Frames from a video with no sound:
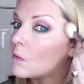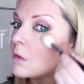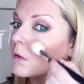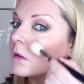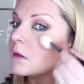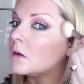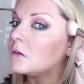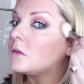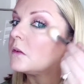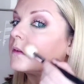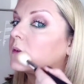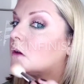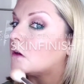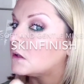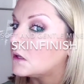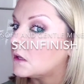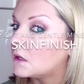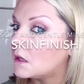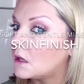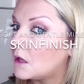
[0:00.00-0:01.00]
And I'm just going
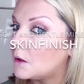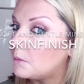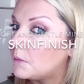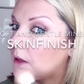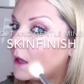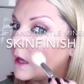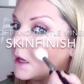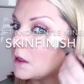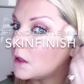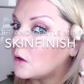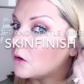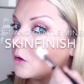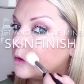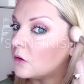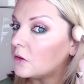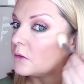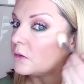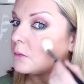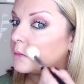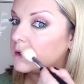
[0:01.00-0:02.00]
to apply that
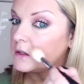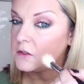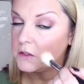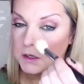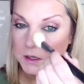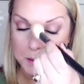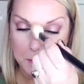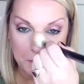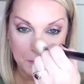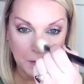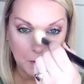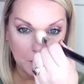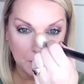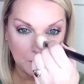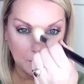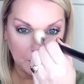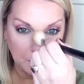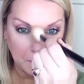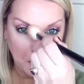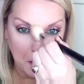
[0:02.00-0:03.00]
across my
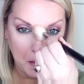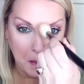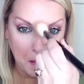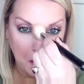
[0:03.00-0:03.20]
cheekbones,